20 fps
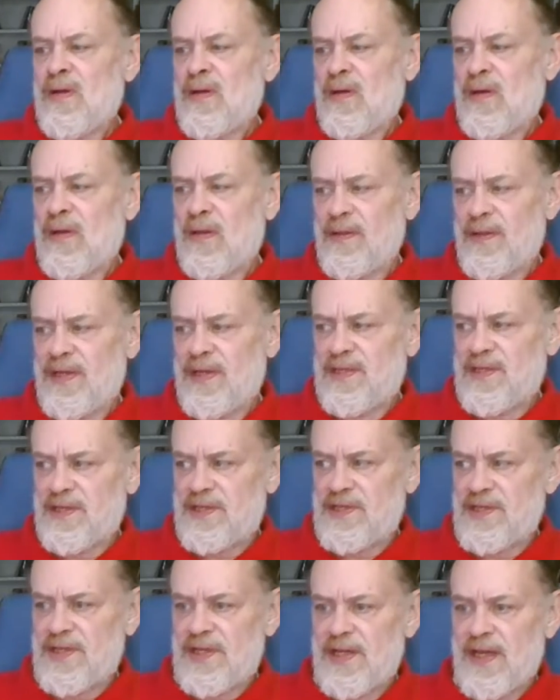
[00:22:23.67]
All these
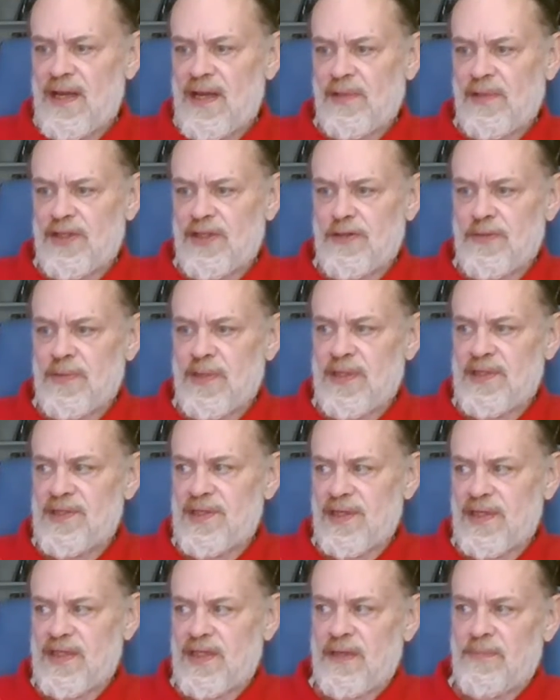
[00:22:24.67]
establishments,
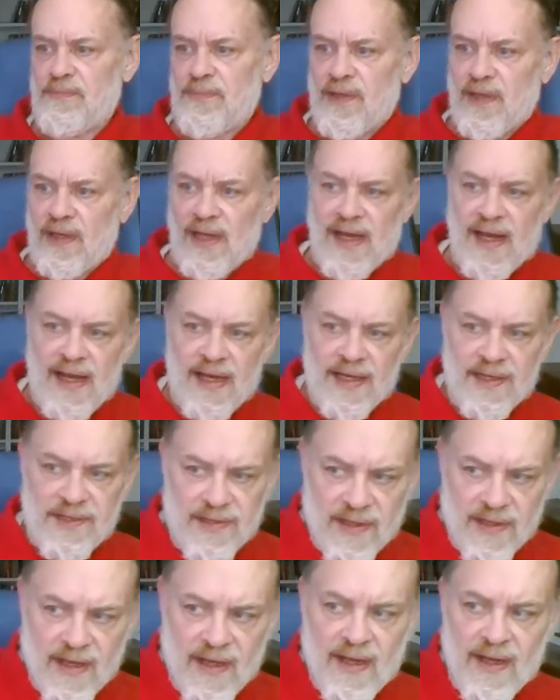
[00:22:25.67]
except the
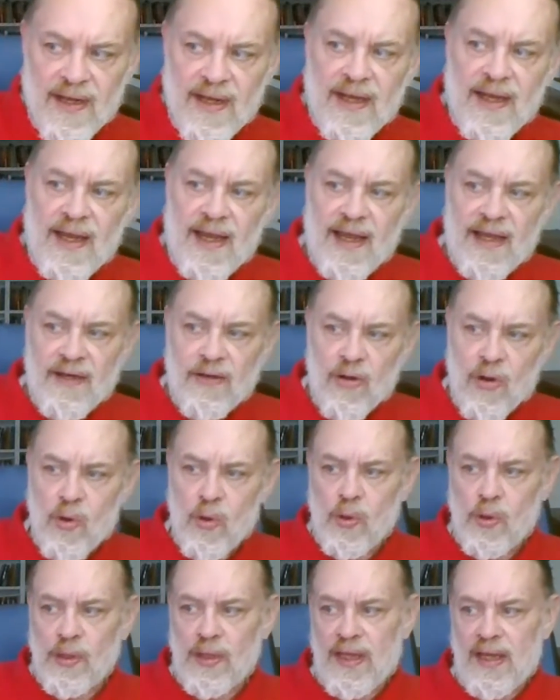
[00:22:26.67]
last, had
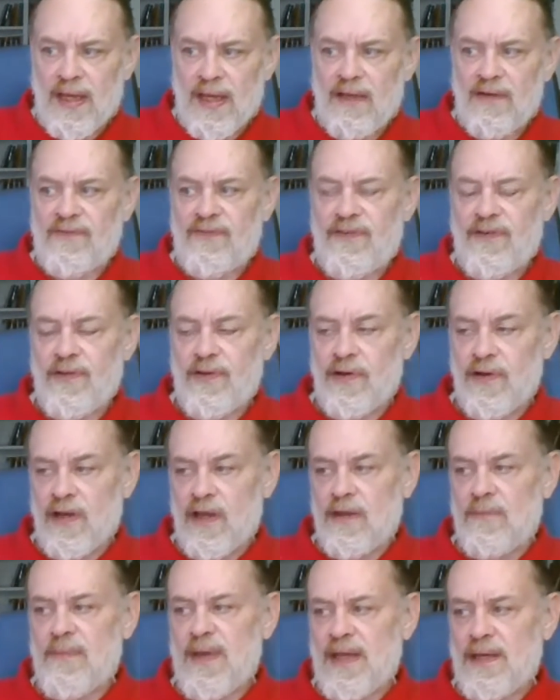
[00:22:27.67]
Holgate for their
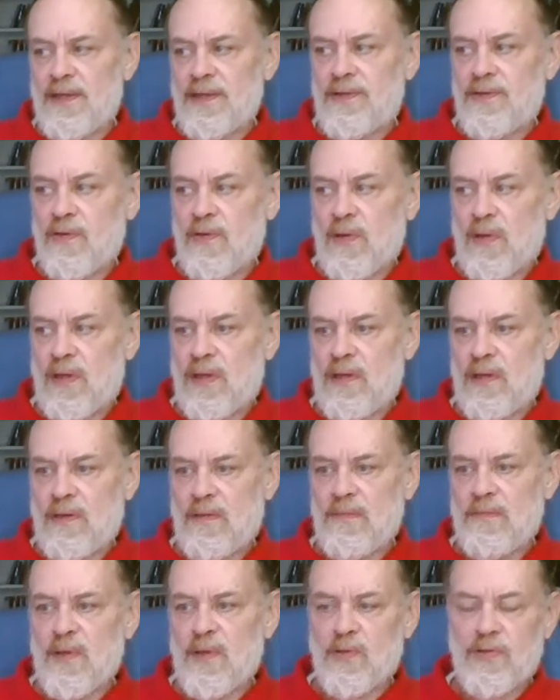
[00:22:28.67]
commendator.
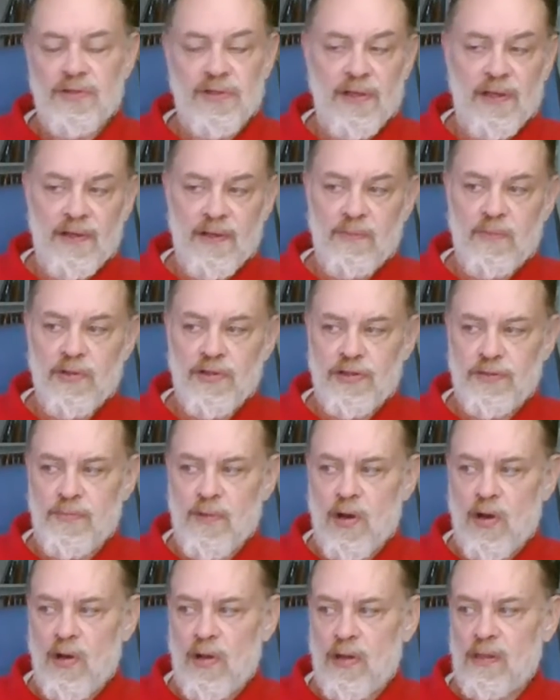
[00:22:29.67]
Most of them were
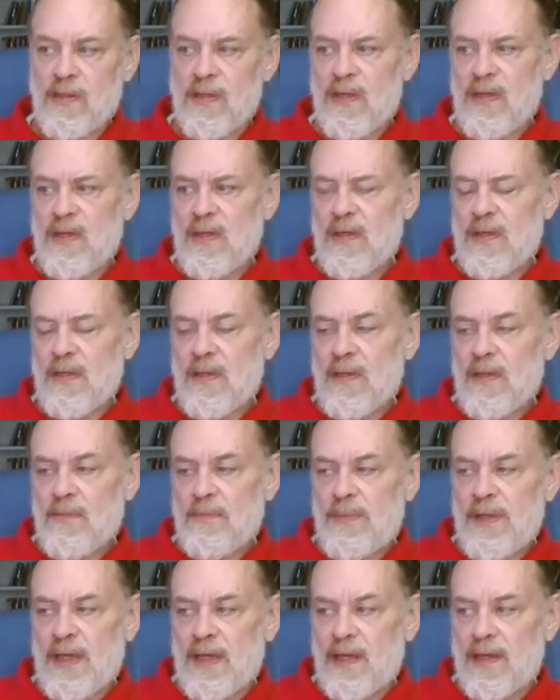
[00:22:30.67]
small,
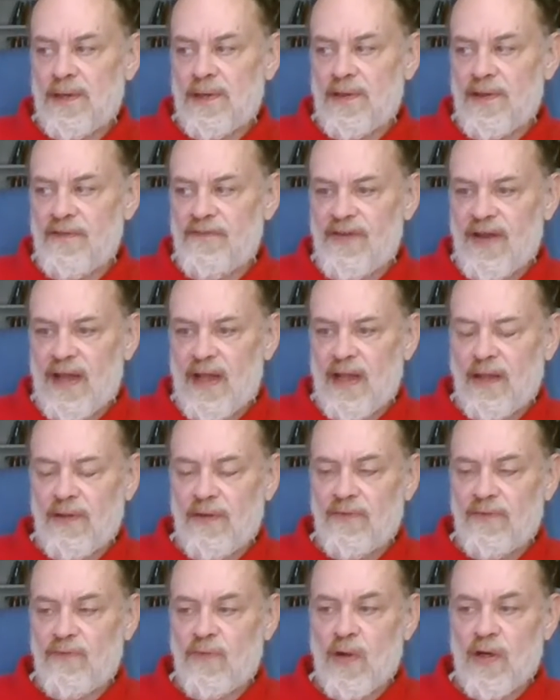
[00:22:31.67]
being under the
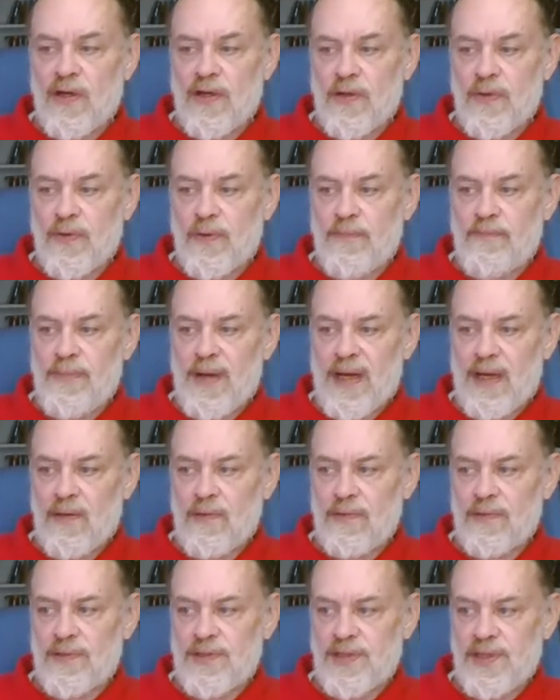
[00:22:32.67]
value of 100
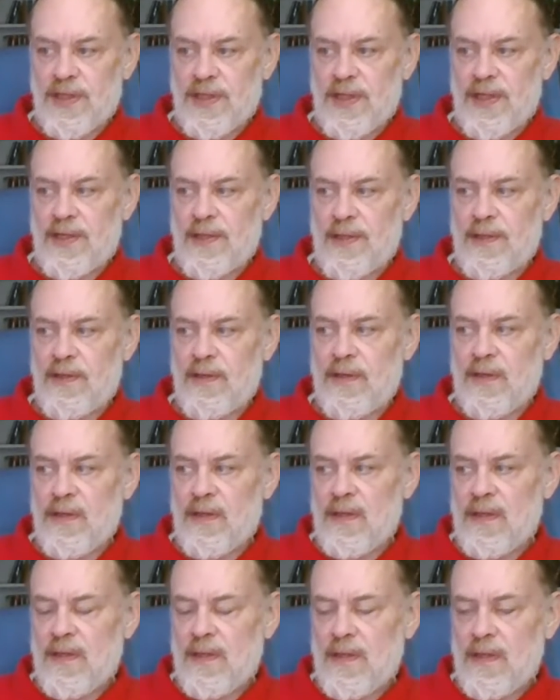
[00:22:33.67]
pounds a year
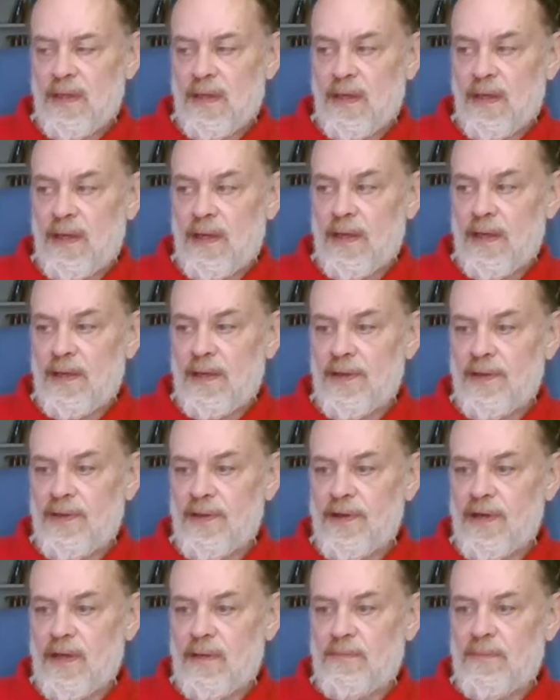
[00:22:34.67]
and under
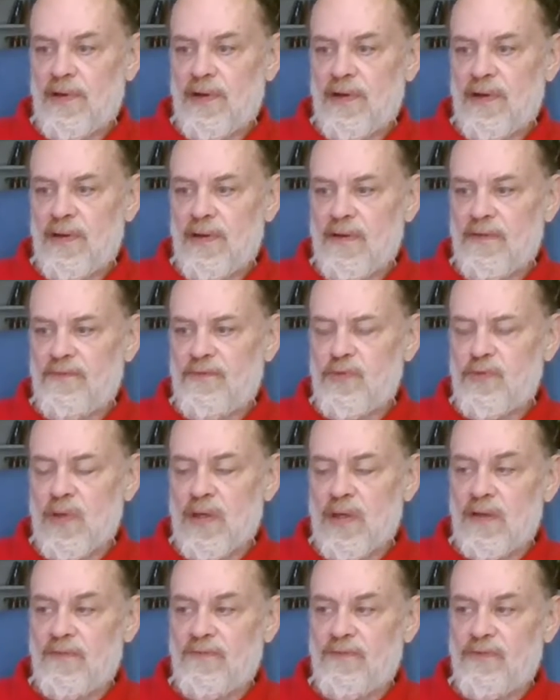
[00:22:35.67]
the number of
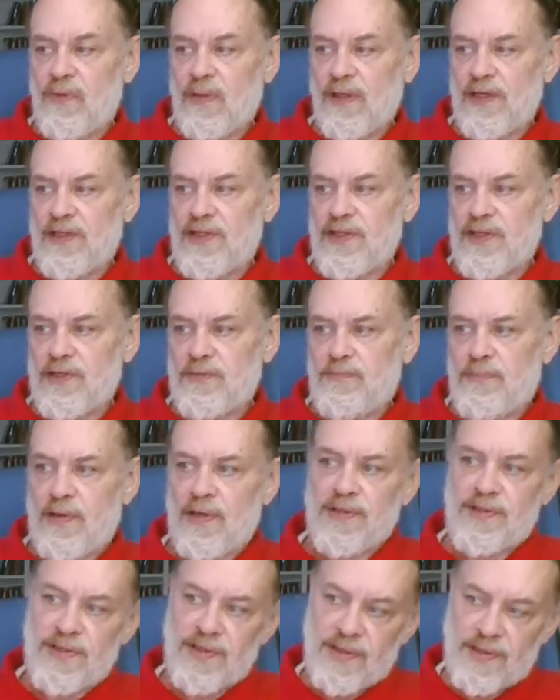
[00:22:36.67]
12 religious
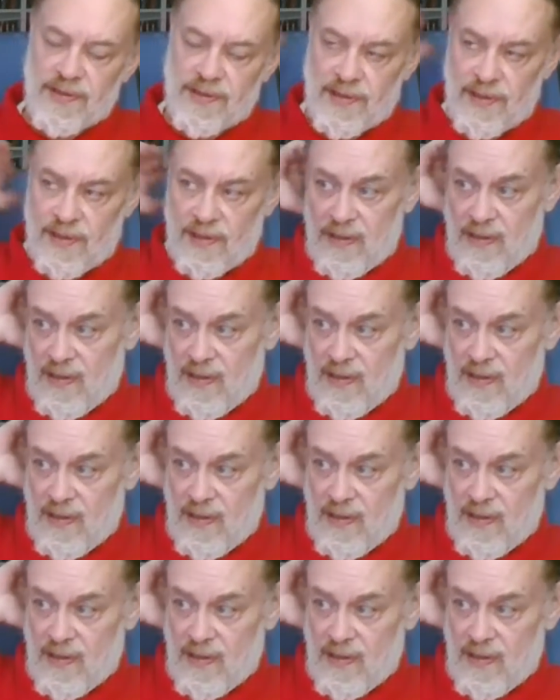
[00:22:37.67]
persons.